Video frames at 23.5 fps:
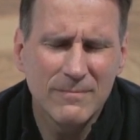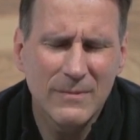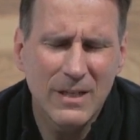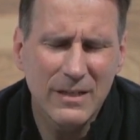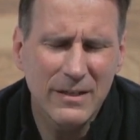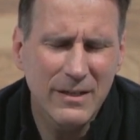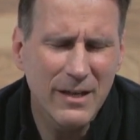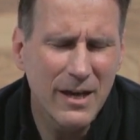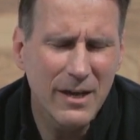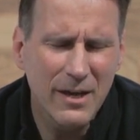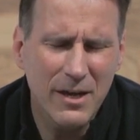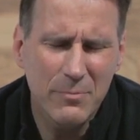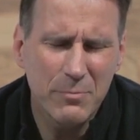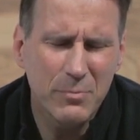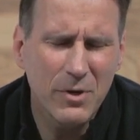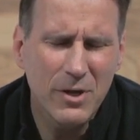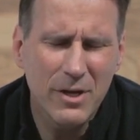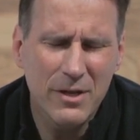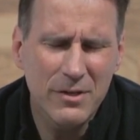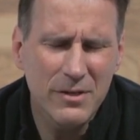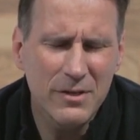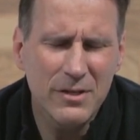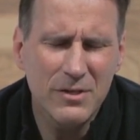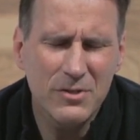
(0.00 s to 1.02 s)
And God, I
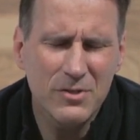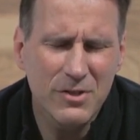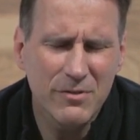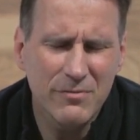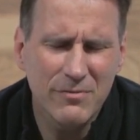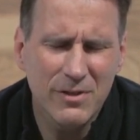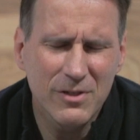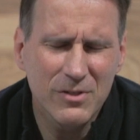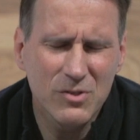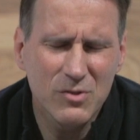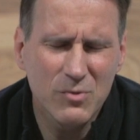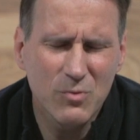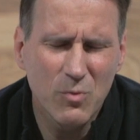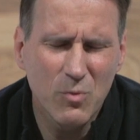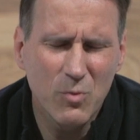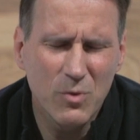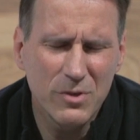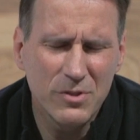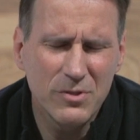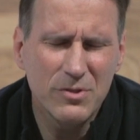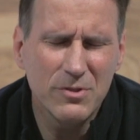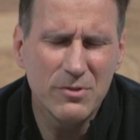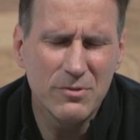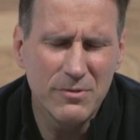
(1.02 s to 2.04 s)
pray that each of us
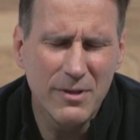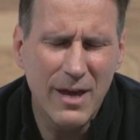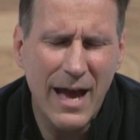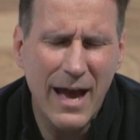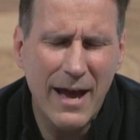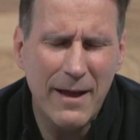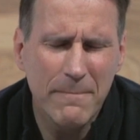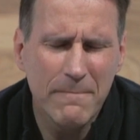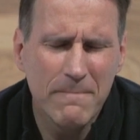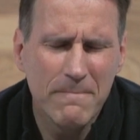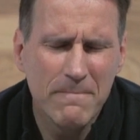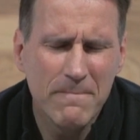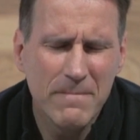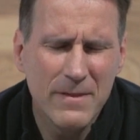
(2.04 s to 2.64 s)
would do that